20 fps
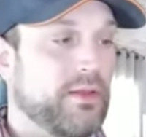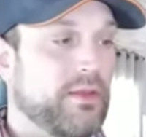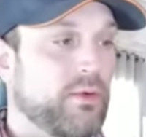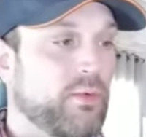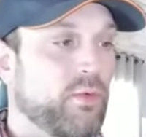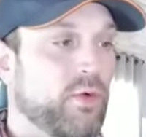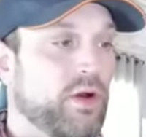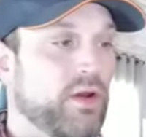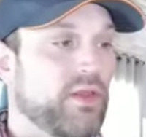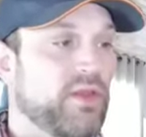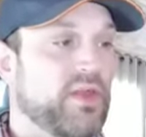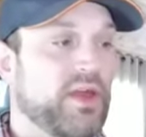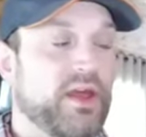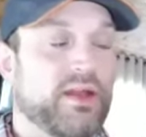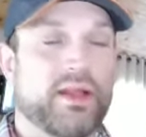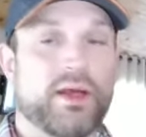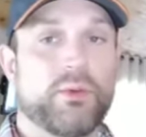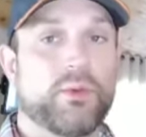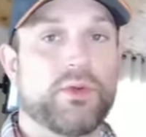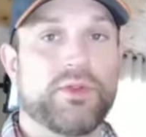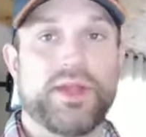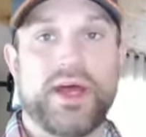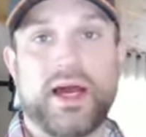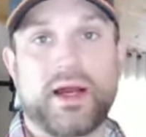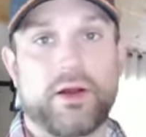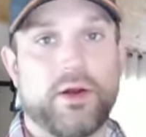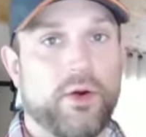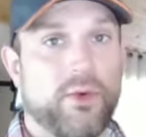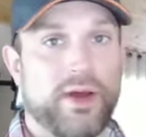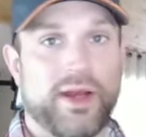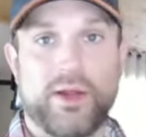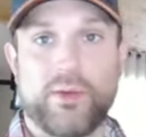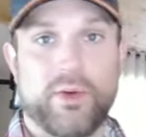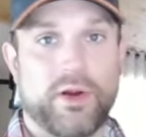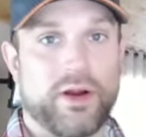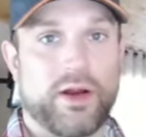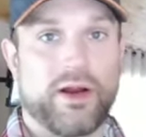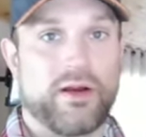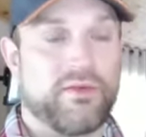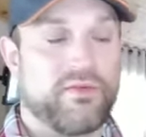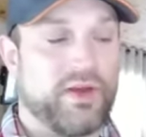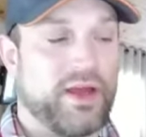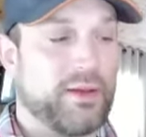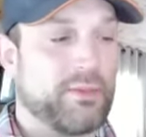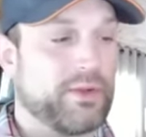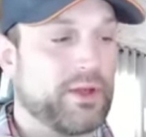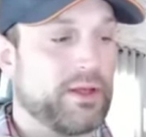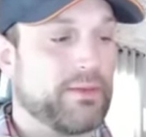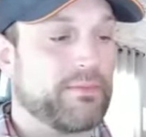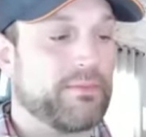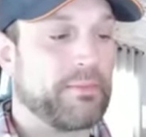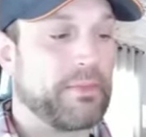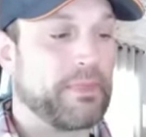one thing that will not go anywhere in our family.